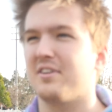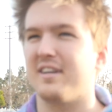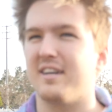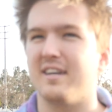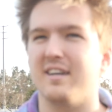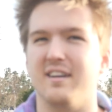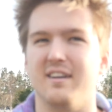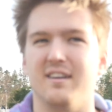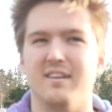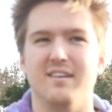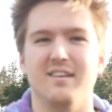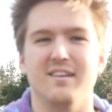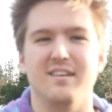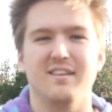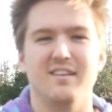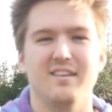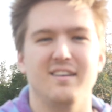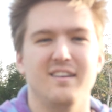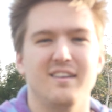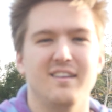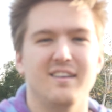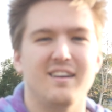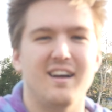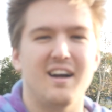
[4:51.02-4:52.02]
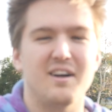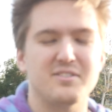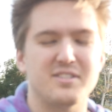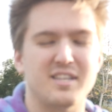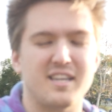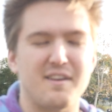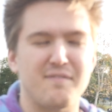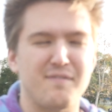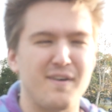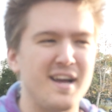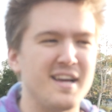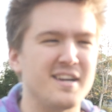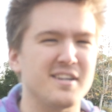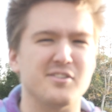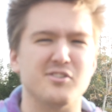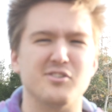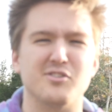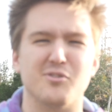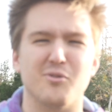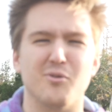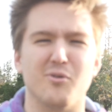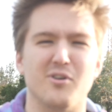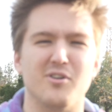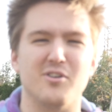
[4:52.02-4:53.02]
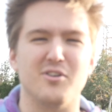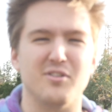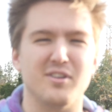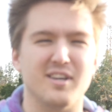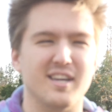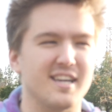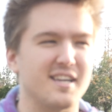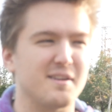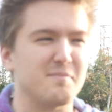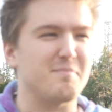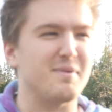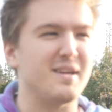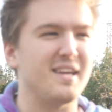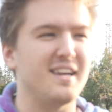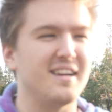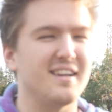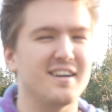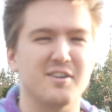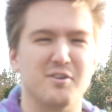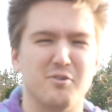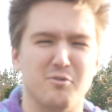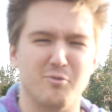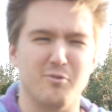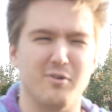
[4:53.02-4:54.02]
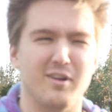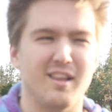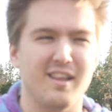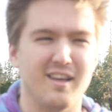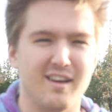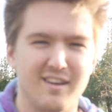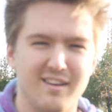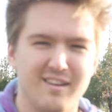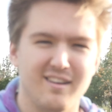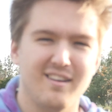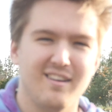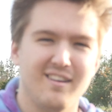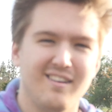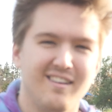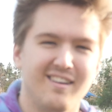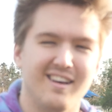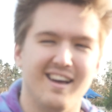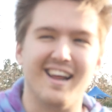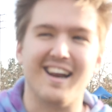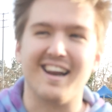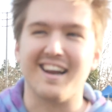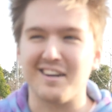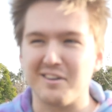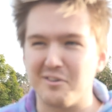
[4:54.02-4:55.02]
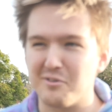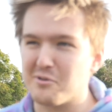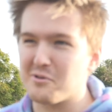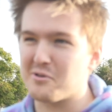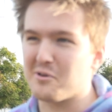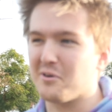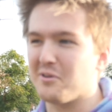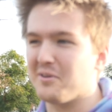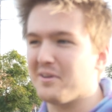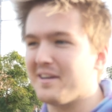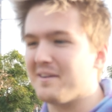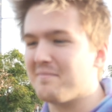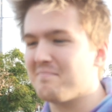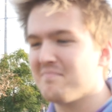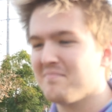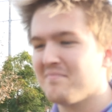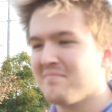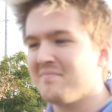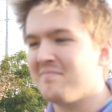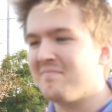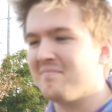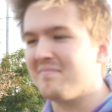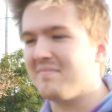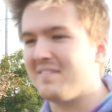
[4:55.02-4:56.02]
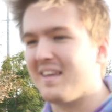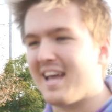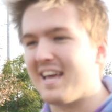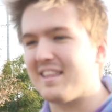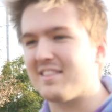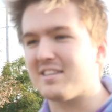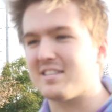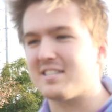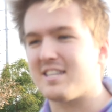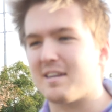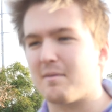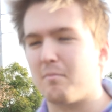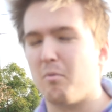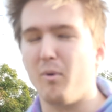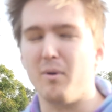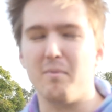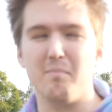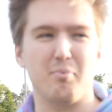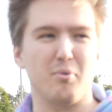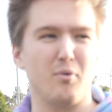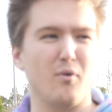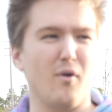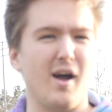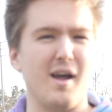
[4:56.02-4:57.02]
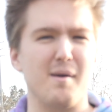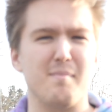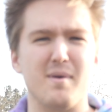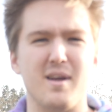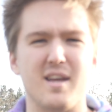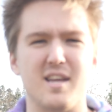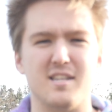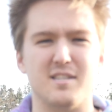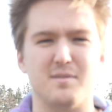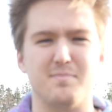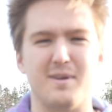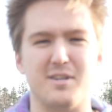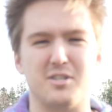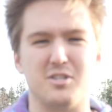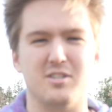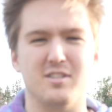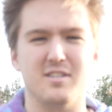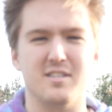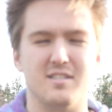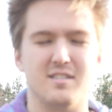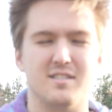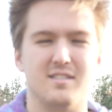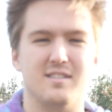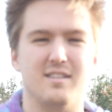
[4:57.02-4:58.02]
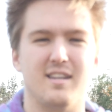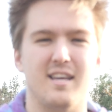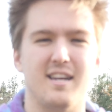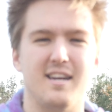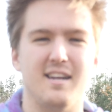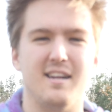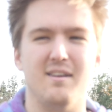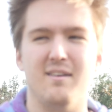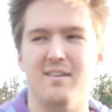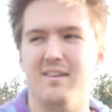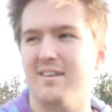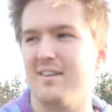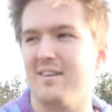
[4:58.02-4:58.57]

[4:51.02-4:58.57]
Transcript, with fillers: uh, I was like, if I had a sword, do you think I could beat a gorilla? And I Googled it. and this like one primate specialist lady